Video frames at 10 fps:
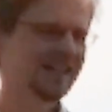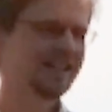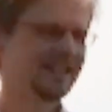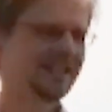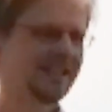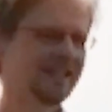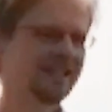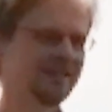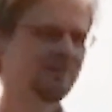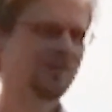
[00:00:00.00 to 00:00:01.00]

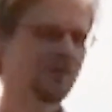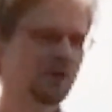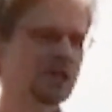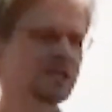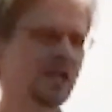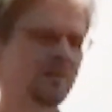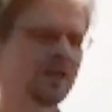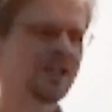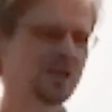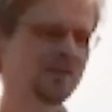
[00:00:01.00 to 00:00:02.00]
For
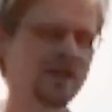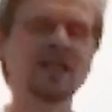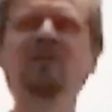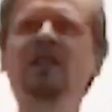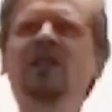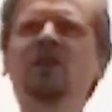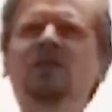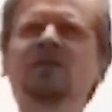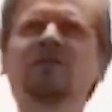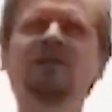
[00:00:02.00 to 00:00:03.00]
example, if anybody
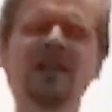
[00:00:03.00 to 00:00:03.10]
knows